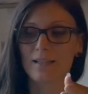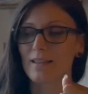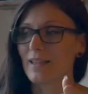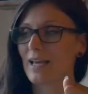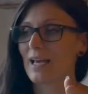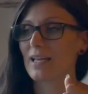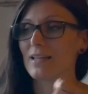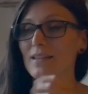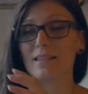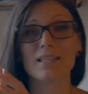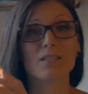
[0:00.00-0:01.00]

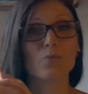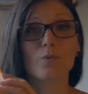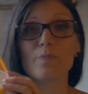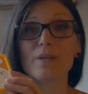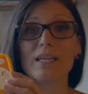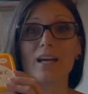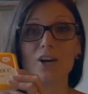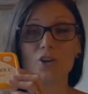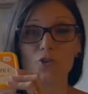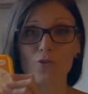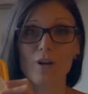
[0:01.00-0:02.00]
then this would be
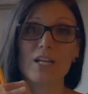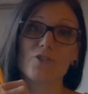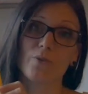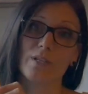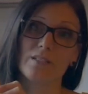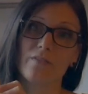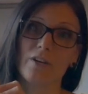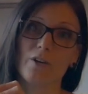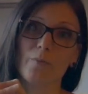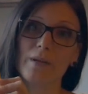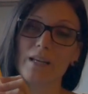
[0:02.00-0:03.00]
a great choice for
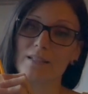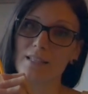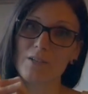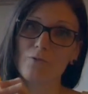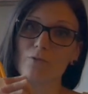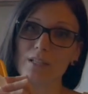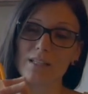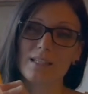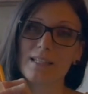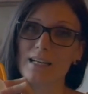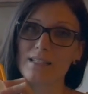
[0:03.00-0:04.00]
you, because it
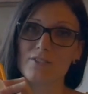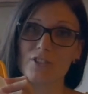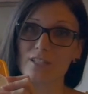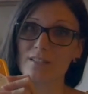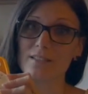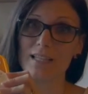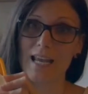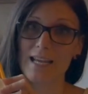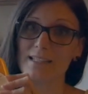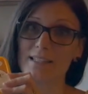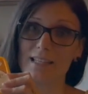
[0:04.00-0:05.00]
really does just
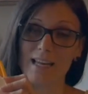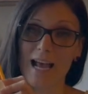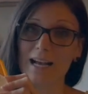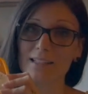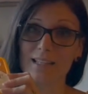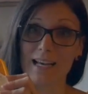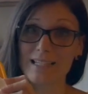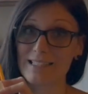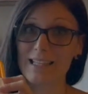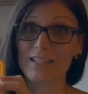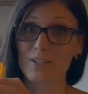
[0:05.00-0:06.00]
taste and act
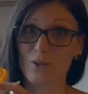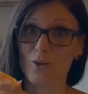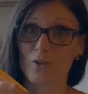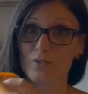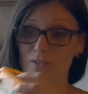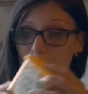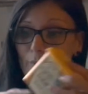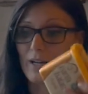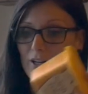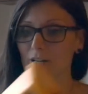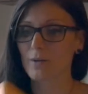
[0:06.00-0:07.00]
identical to
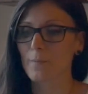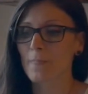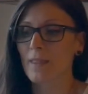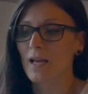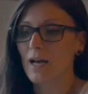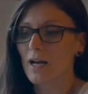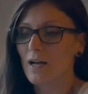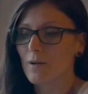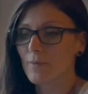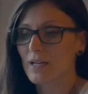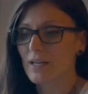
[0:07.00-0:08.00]
butter.
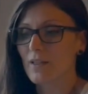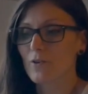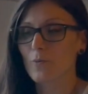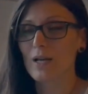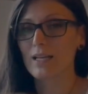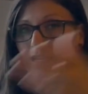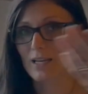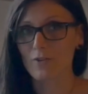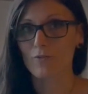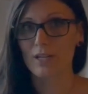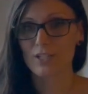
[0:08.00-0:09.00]
Another way to
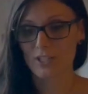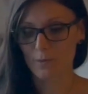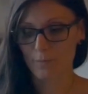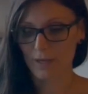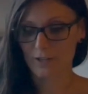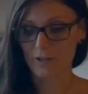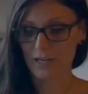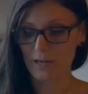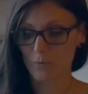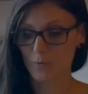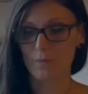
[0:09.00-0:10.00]
get rich and
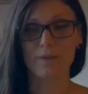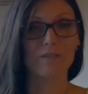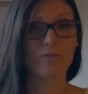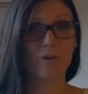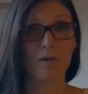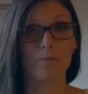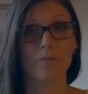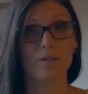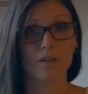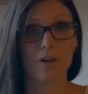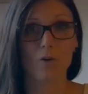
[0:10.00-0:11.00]
buttery would be from
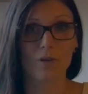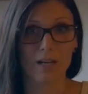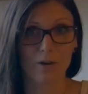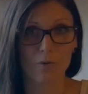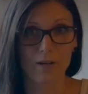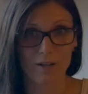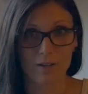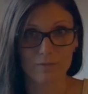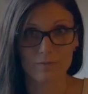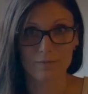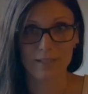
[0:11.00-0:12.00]
the coconut
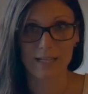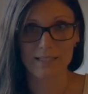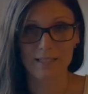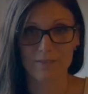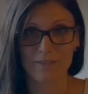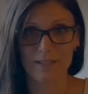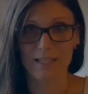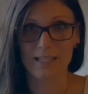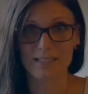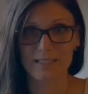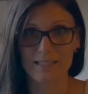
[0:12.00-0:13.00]
oil. That
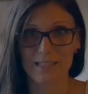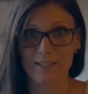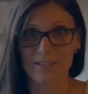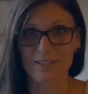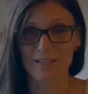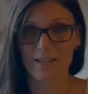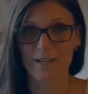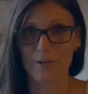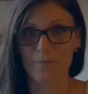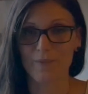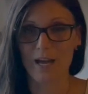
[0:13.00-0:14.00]
definitely instills
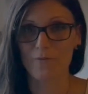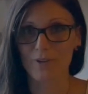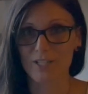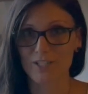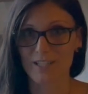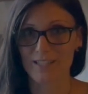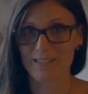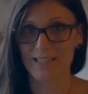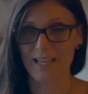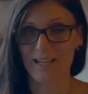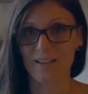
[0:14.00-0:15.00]
that richness
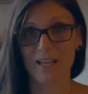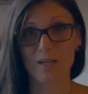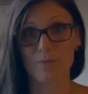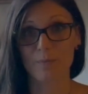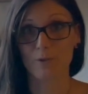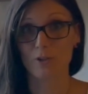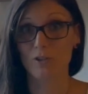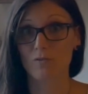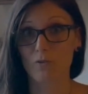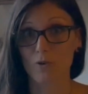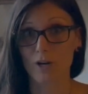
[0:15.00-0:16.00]
that a lot of people
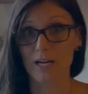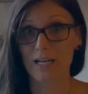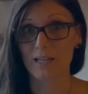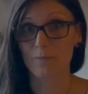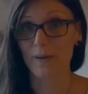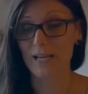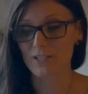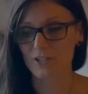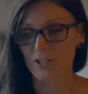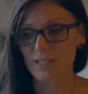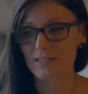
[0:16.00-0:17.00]
look for in
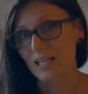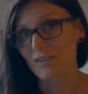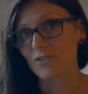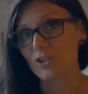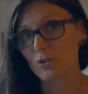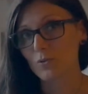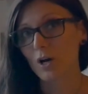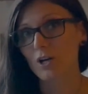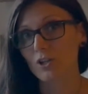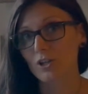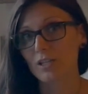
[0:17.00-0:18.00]
baked goods. If you
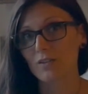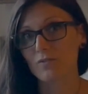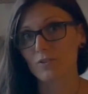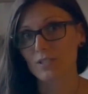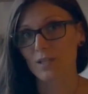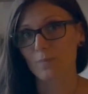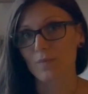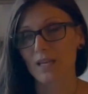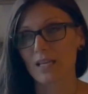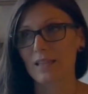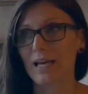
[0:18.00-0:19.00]
are looking for
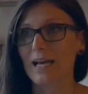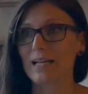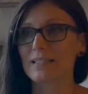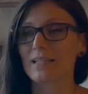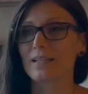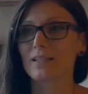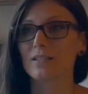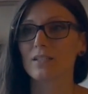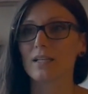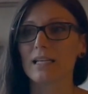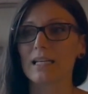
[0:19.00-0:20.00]
something that
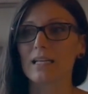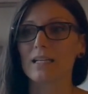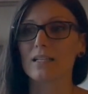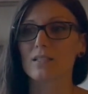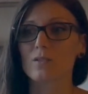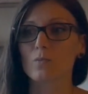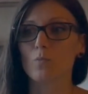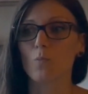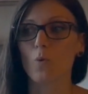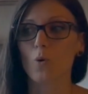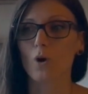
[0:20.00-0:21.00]
is
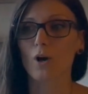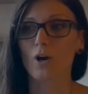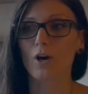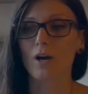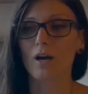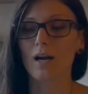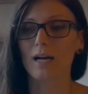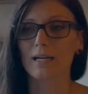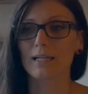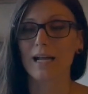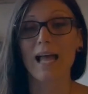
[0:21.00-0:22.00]
more
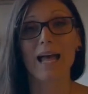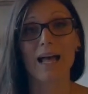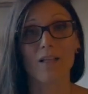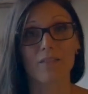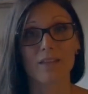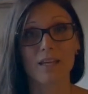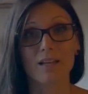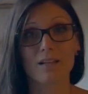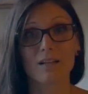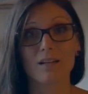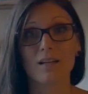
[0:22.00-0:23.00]

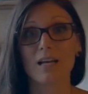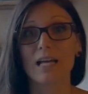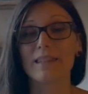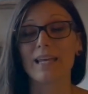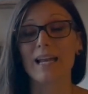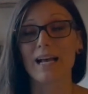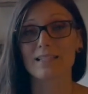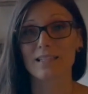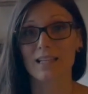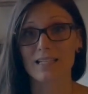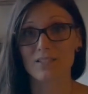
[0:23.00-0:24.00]
healthy, that
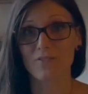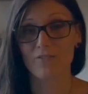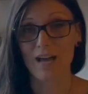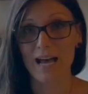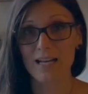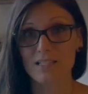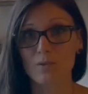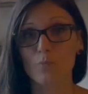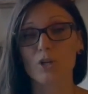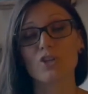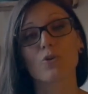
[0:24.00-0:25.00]
has less fat,
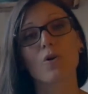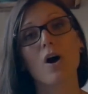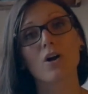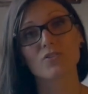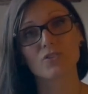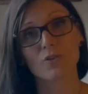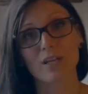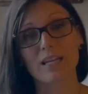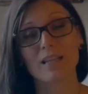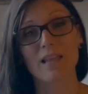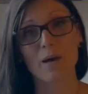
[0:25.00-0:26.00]
but you're also
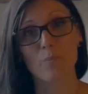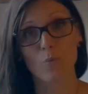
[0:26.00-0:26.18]
getting that